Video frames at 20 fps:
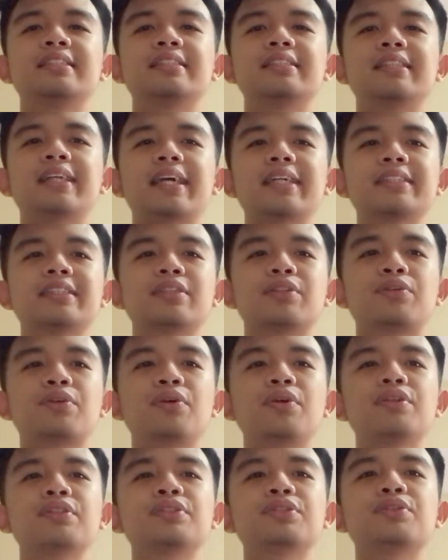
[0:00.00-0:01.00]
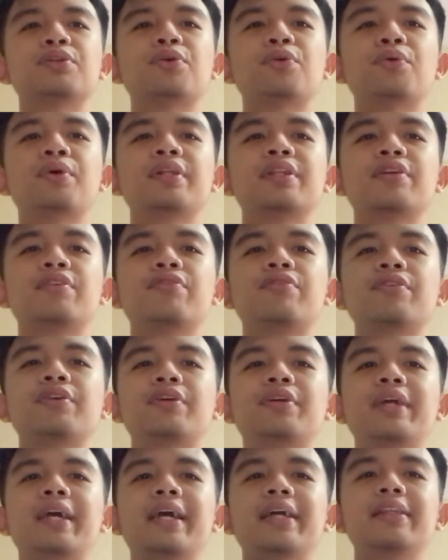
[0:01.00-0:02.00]
Task roles with a
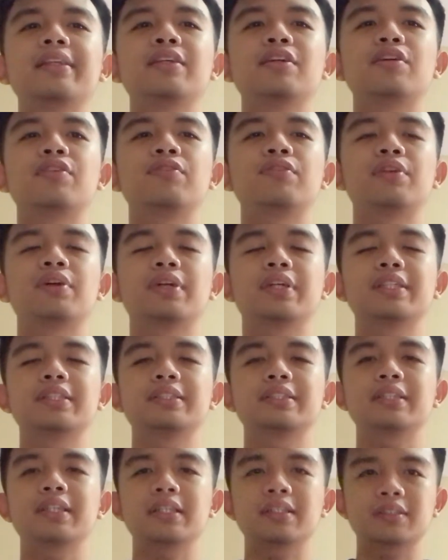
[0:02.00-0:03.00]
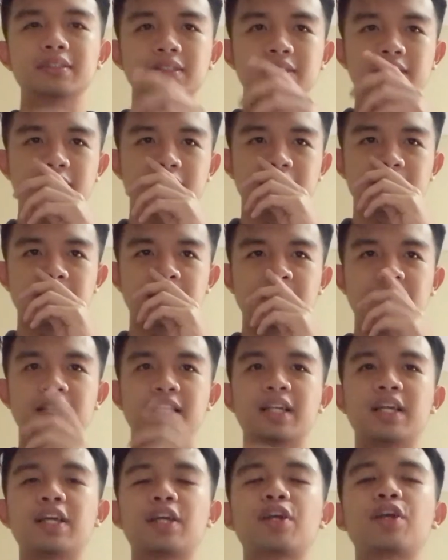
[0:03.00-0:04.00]
variety of logistics,
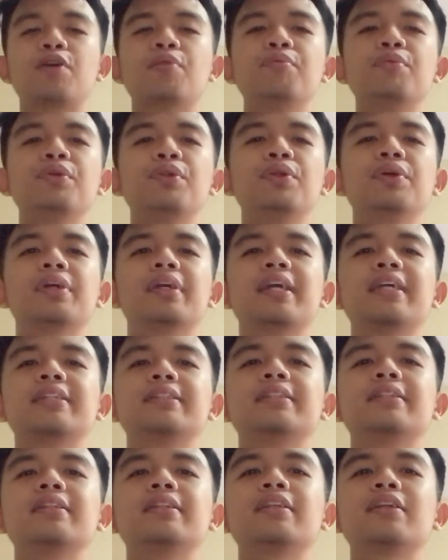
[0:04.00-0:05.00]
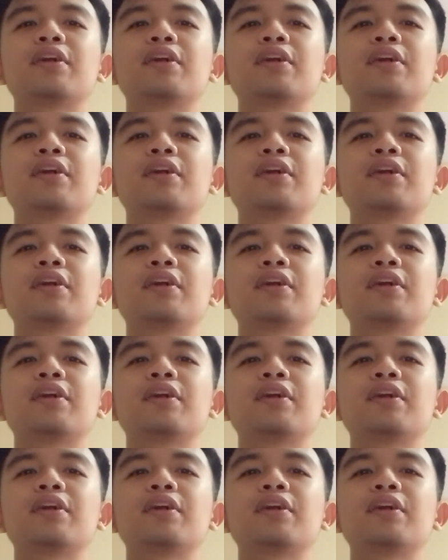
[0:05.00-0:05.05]
communication